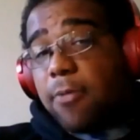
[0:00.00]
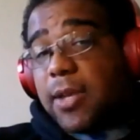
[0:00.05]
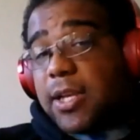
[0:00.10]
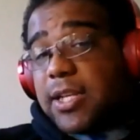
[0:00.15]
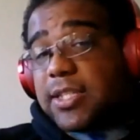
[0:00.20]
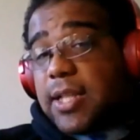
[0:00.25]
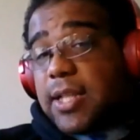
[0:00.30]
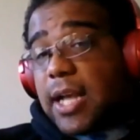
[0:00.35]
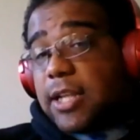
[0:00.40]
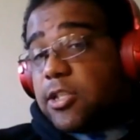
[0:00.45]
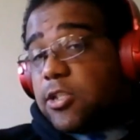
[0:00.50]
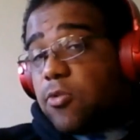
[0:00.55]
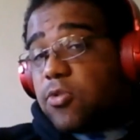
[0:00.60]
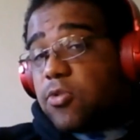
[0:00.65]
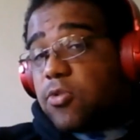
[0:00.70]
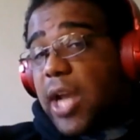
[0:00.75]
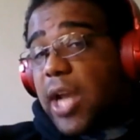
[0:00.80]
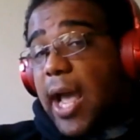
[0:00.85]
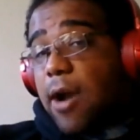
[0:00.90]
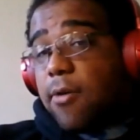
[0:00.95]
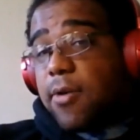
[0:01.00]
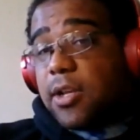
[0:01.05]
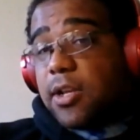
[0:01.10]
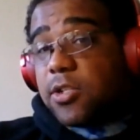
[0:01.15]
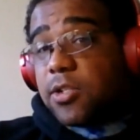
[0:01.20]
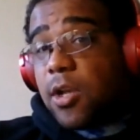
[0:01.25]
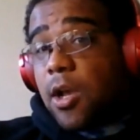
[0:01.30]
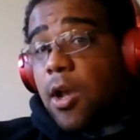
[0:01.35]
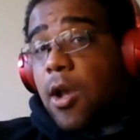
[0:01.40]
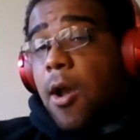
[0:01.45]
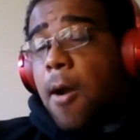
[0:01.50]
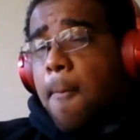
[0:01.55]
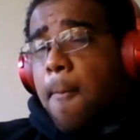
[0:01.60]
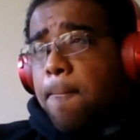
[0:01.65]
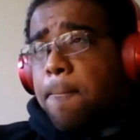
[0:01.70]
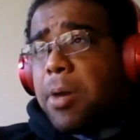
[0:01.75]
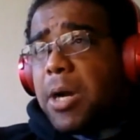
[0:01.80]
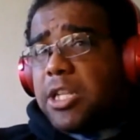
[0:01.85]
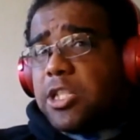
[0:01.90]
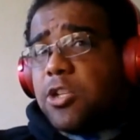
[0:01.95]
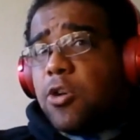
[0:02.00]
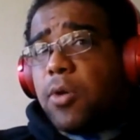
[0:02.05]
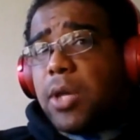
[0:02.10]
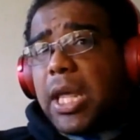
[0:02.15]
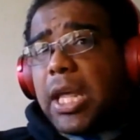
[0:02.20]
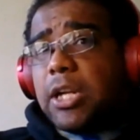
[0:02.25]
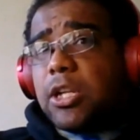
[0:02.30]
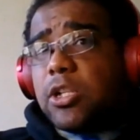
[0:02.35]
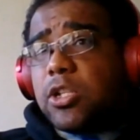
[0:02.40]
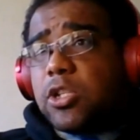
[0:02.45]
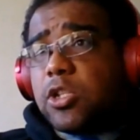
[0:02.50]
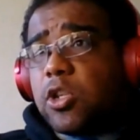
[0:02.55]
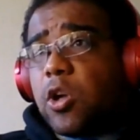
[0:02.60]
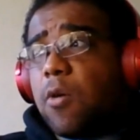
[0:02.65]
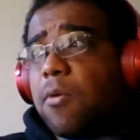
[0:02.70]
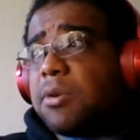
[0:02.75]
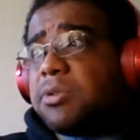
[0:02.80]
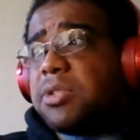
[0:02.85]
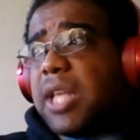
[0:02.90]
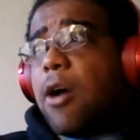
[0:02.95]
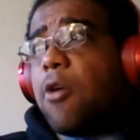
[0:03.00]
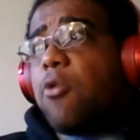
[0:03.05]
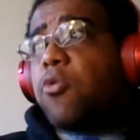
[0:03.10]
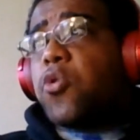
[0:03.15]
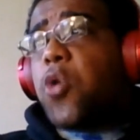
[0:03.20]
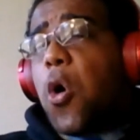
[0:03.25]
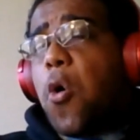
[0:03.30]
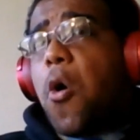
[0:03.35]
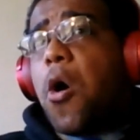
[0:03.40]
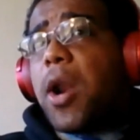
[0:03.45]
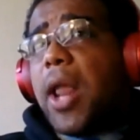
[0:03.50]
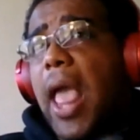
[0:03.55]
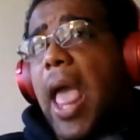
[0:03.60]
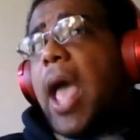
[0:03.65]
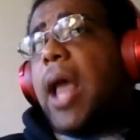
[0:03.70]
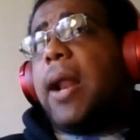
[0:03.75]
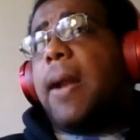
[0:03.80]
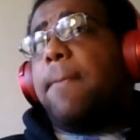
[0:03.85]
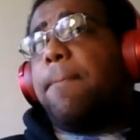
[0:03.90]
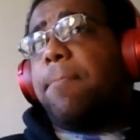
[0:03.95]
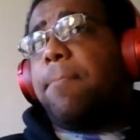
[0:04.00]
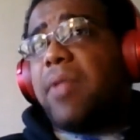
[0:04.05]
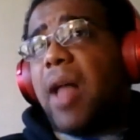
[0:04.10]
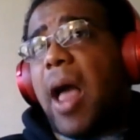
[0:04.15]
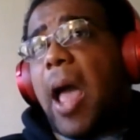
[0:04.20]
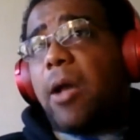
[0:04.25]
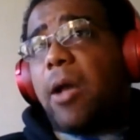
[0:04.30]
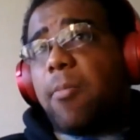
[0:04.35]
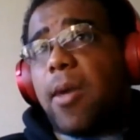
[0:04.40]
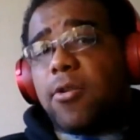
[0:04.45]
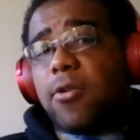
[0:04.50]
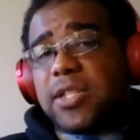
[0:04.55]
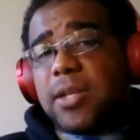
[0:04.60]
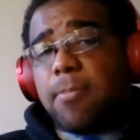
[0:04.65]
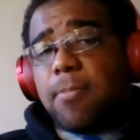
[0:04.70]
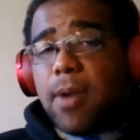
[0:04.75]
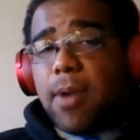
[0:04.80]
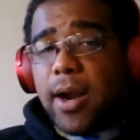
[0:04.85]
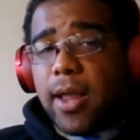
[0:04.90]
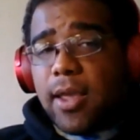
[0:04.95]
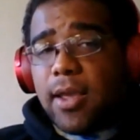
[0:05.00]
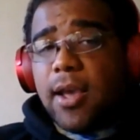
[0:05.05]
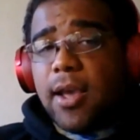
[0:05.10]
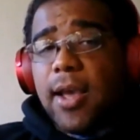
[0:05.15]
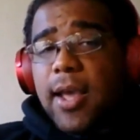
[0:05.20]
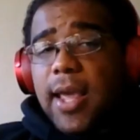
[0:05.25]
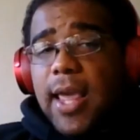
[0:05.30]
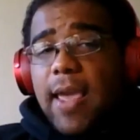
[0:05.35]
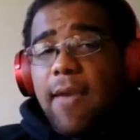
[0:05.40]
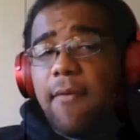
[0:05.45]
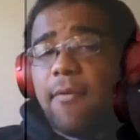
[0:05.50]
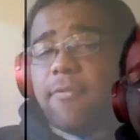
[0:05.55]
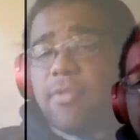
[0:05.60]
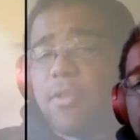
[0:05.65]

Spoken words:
because then that's too childish. But you can sure as hell go on ahead and blackmail somebody, even if